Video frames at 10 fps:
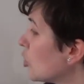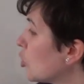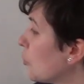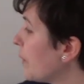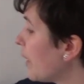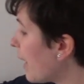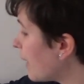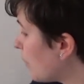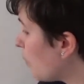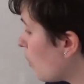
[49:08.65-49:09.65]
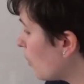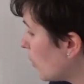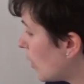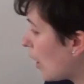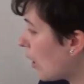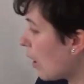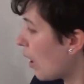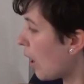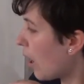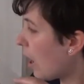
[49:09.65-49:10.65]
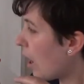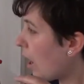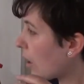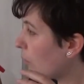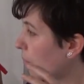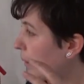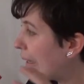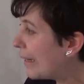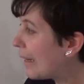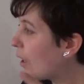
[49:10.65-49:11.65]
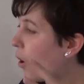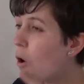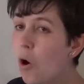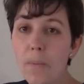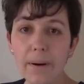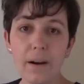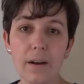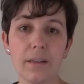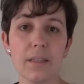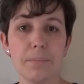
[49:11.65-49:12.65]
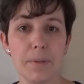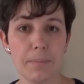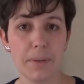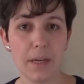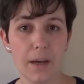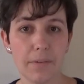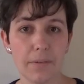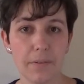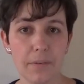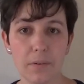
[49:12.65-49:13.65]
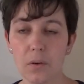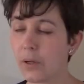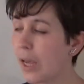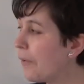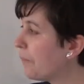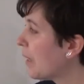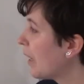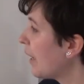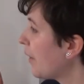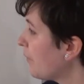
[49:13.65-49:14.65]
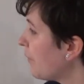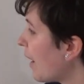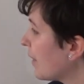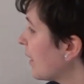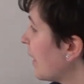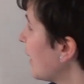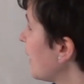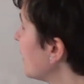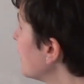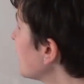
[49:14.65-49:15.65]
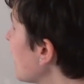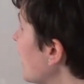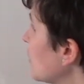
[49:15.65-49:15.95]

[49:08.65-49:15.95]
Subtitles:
to be anymore completely over the PPF, okay? In fact, in this case,